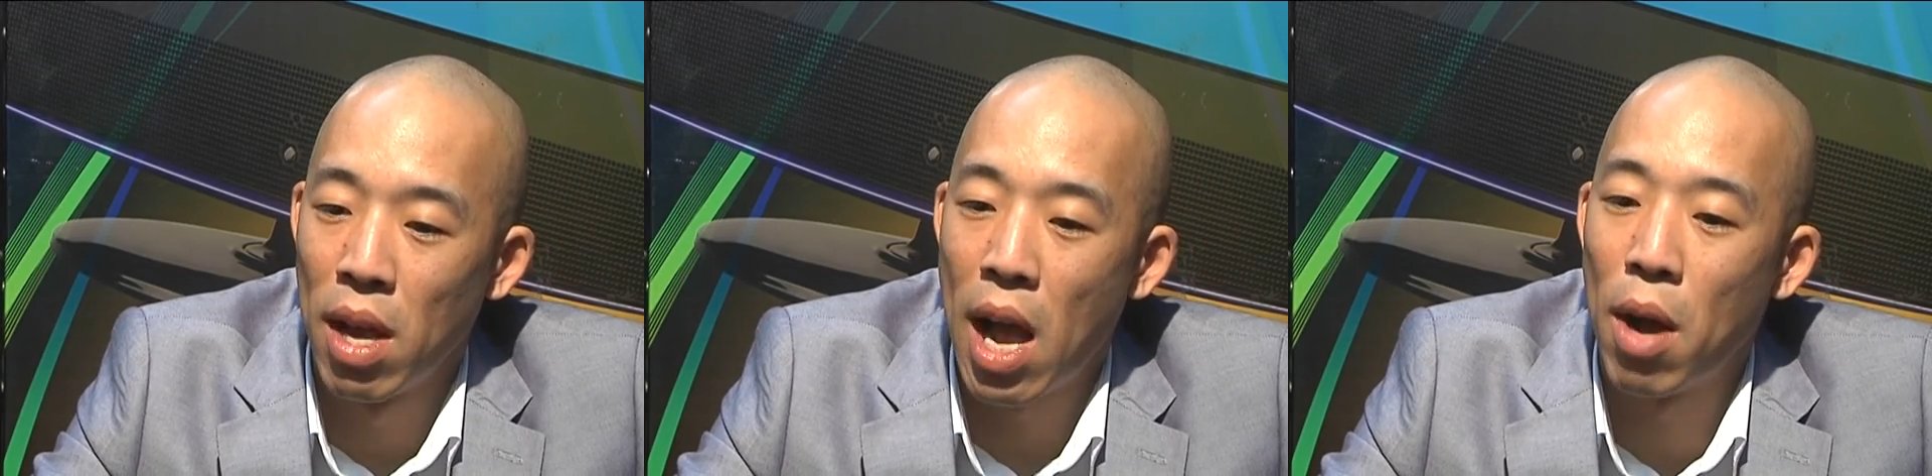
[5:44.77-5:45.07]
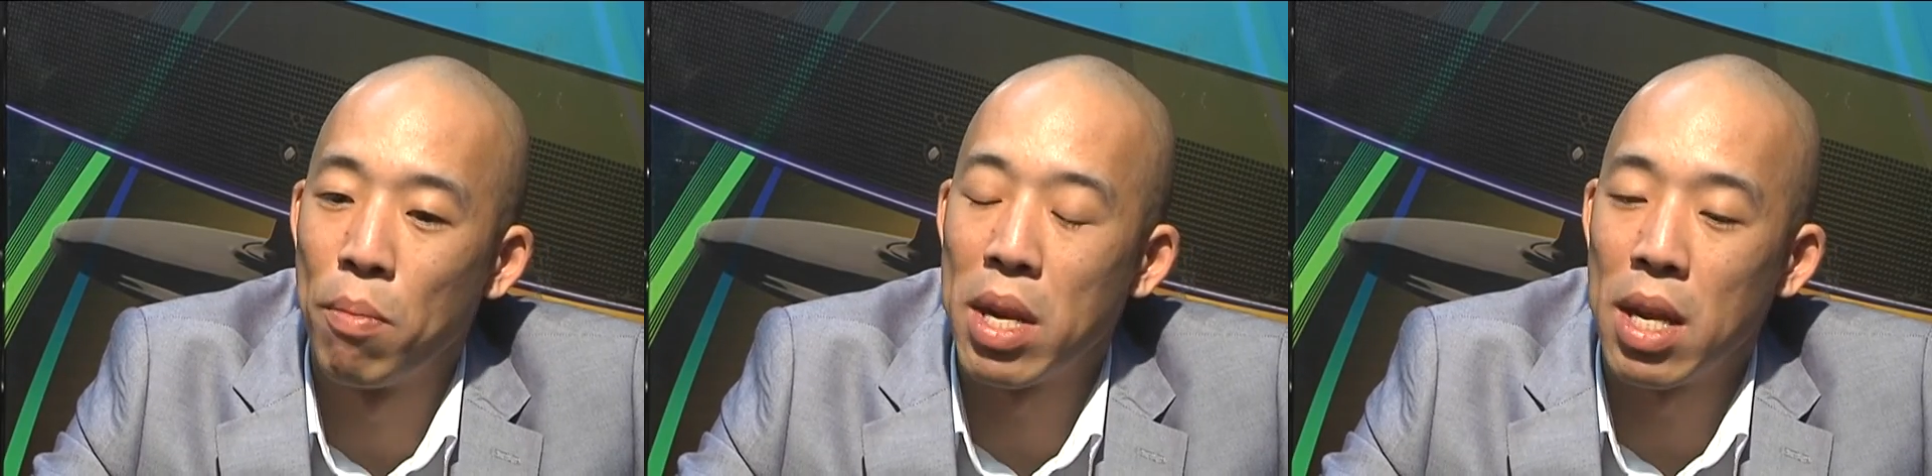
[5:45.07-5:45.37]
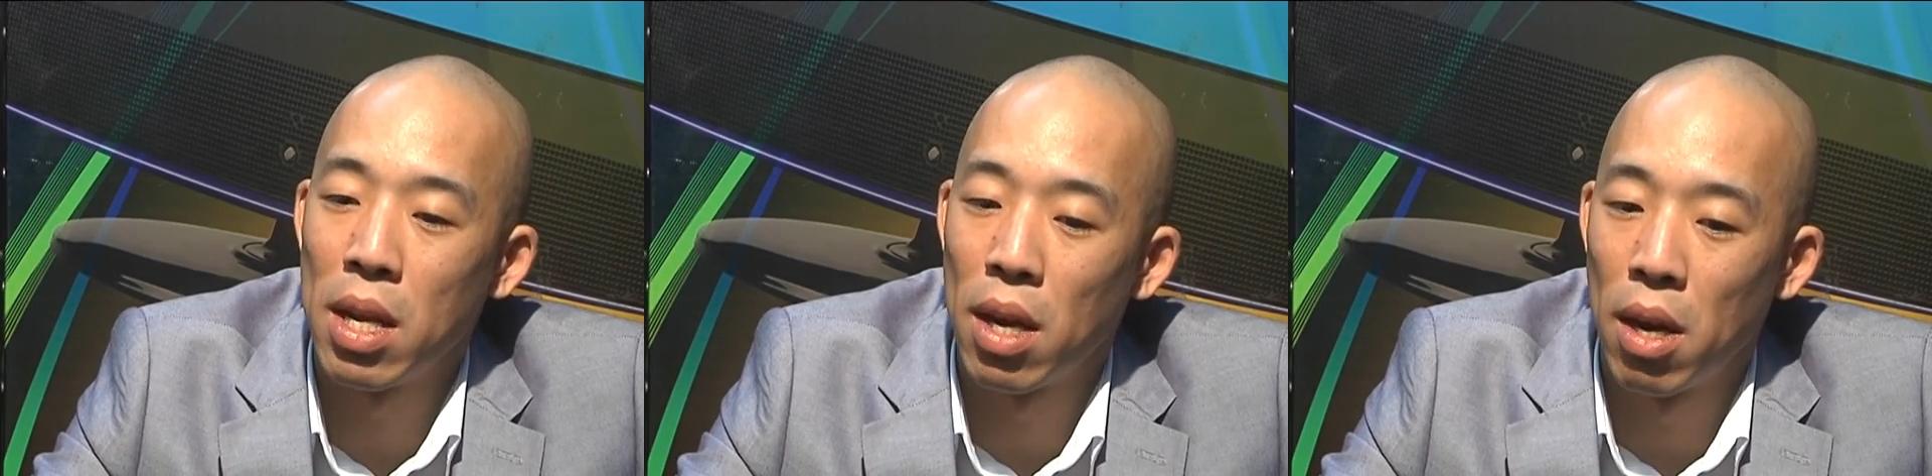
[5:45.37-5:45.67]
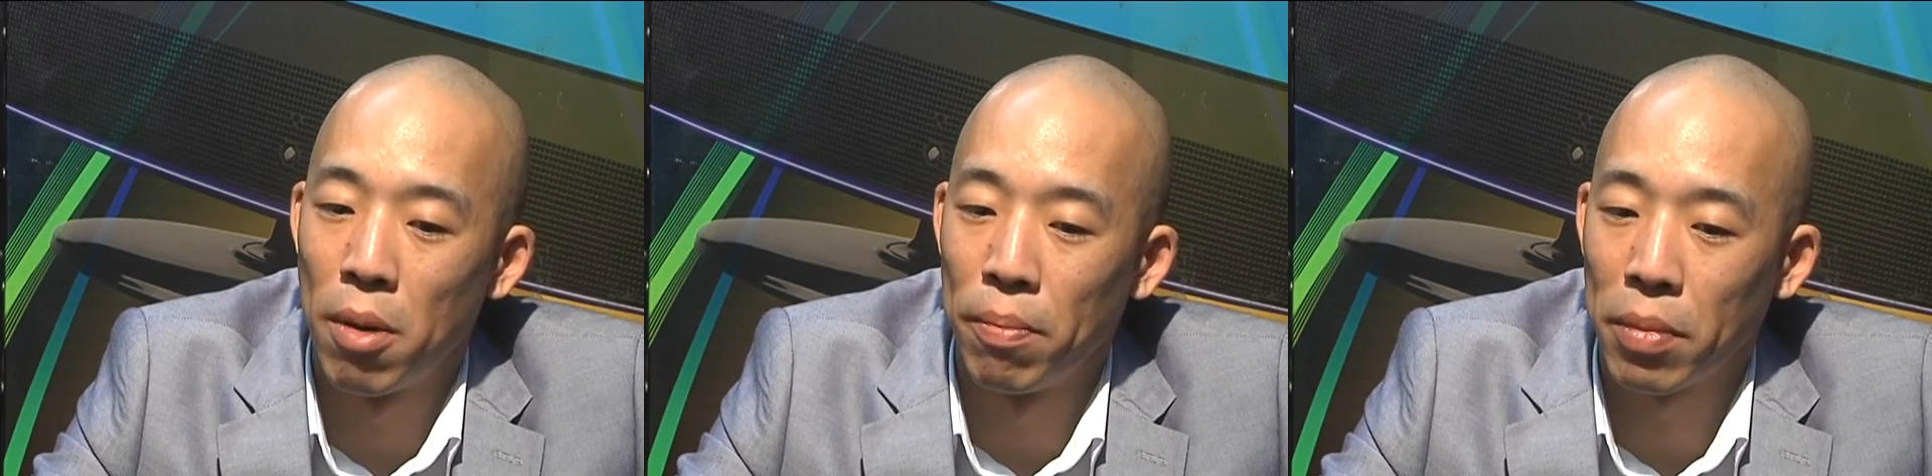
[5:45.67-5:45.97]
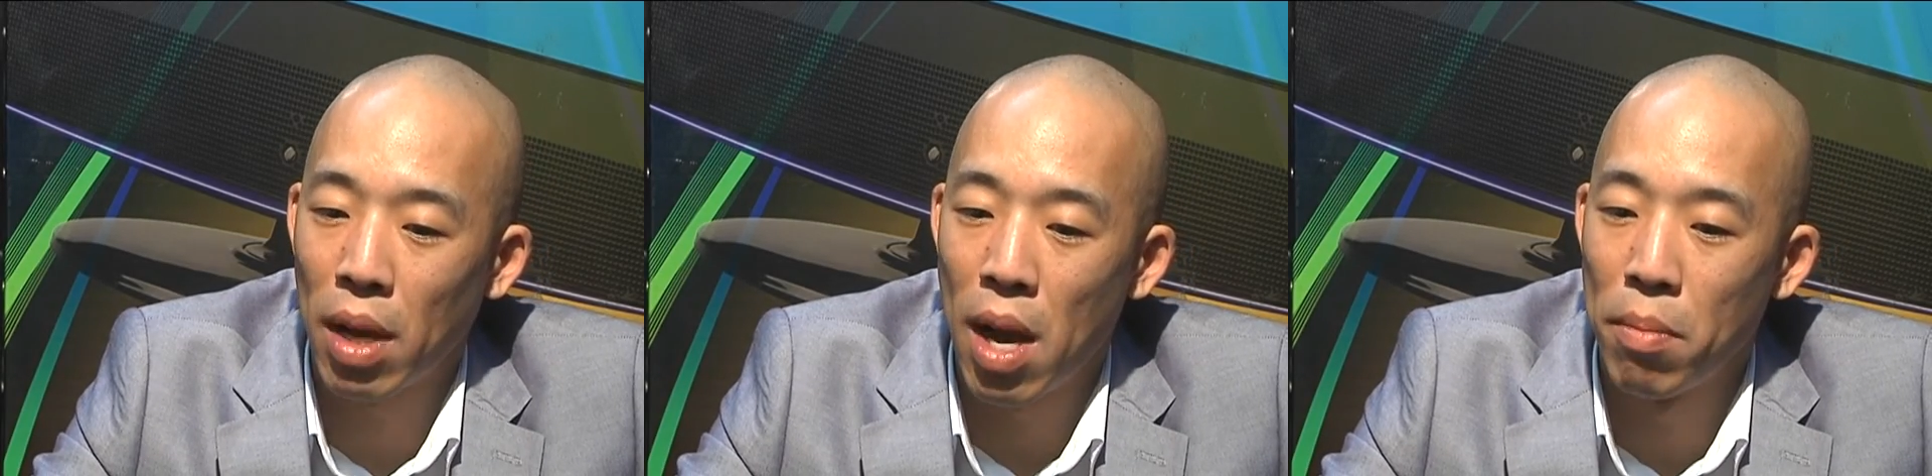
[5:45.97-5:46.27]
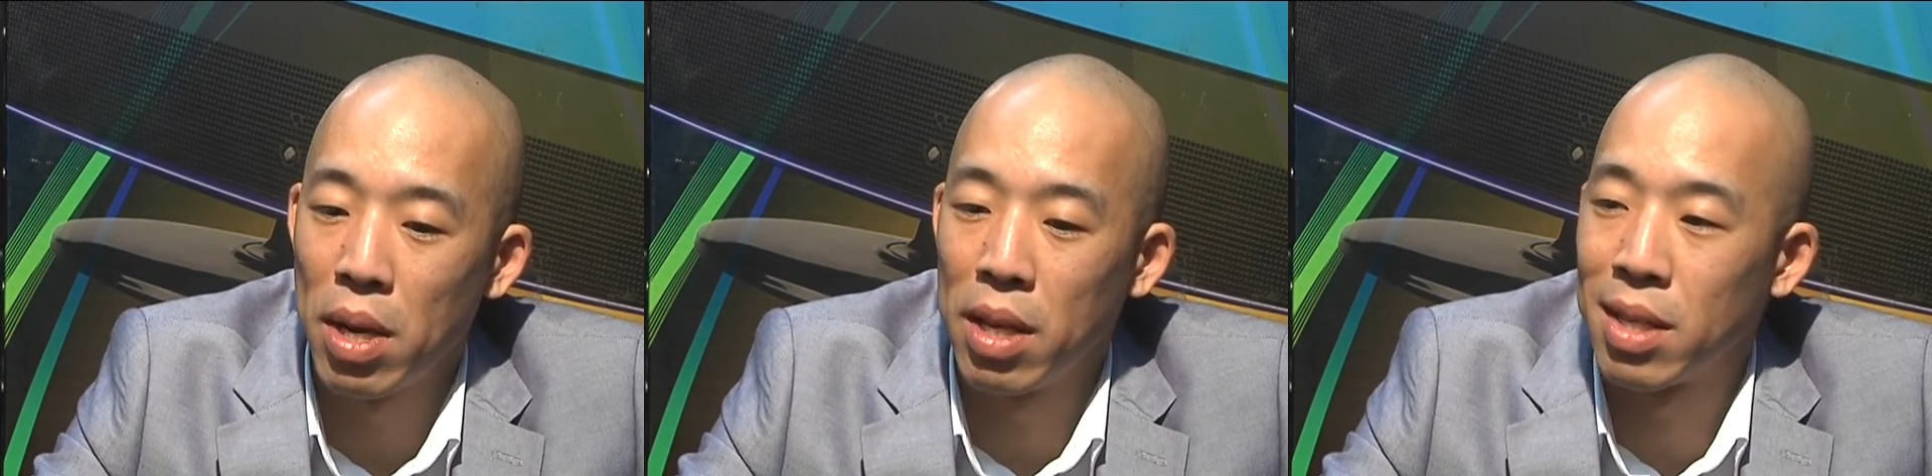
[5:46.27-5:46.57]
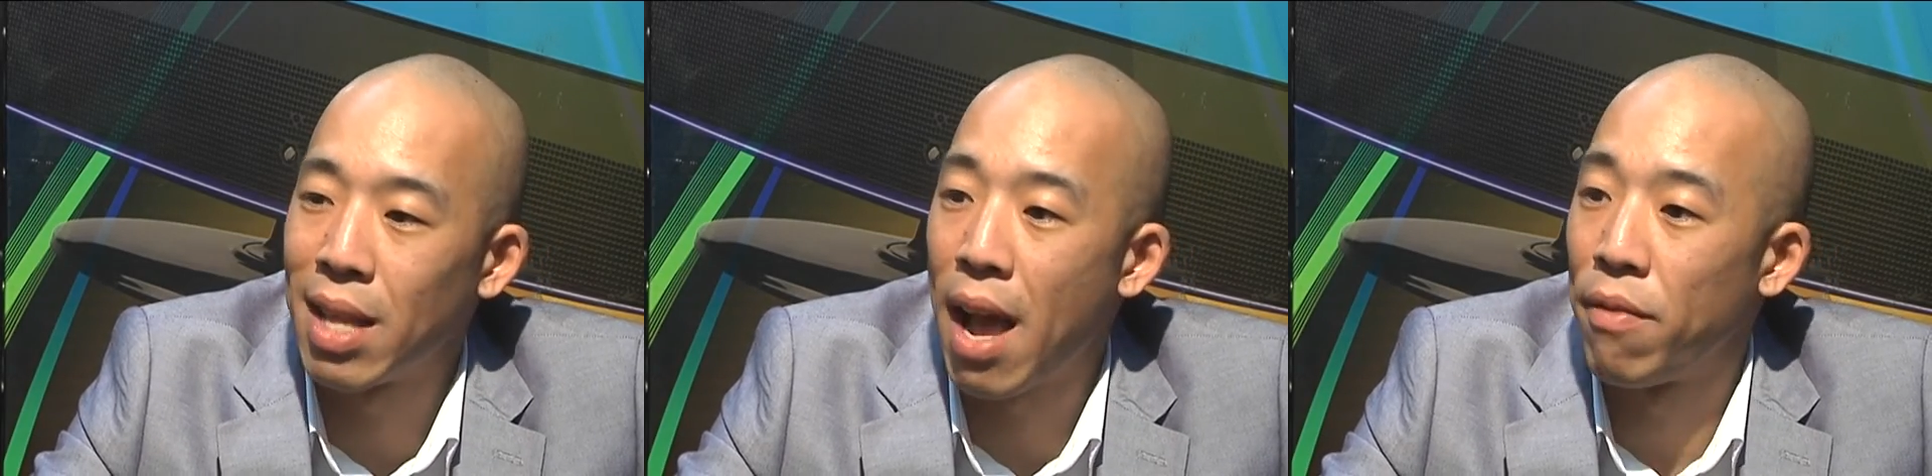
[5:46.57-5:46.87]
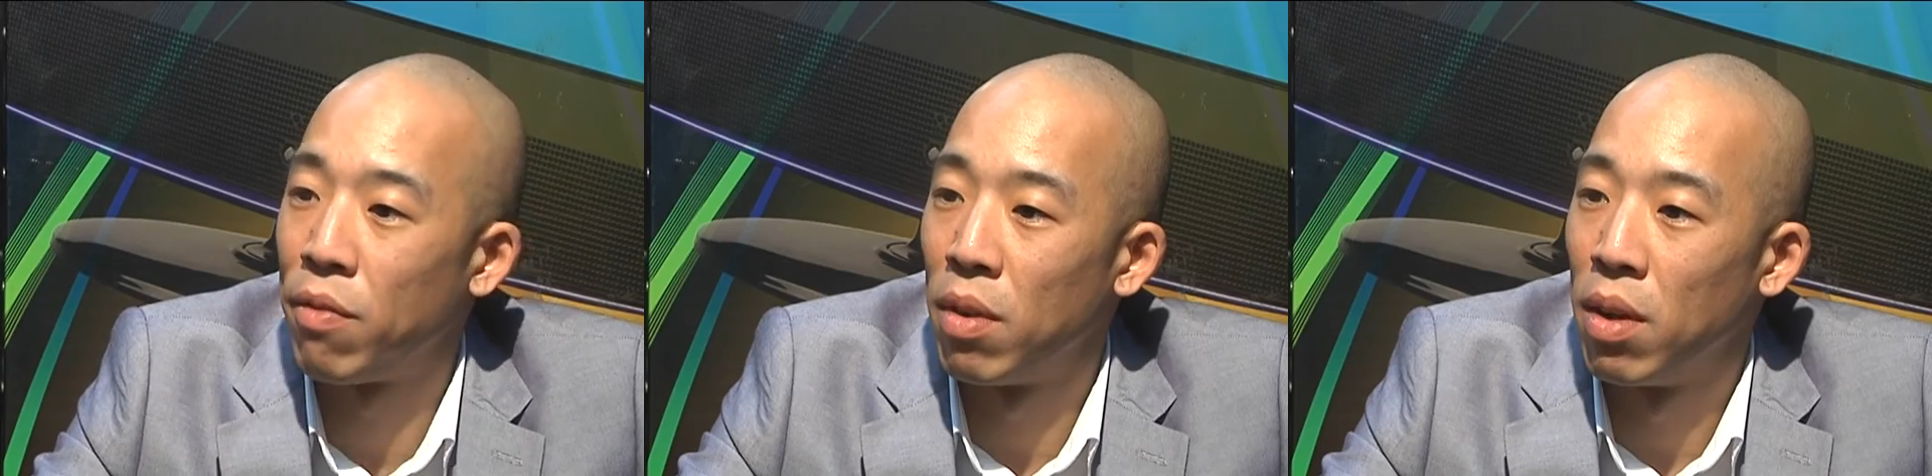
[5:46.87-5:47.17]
how many um, how many staff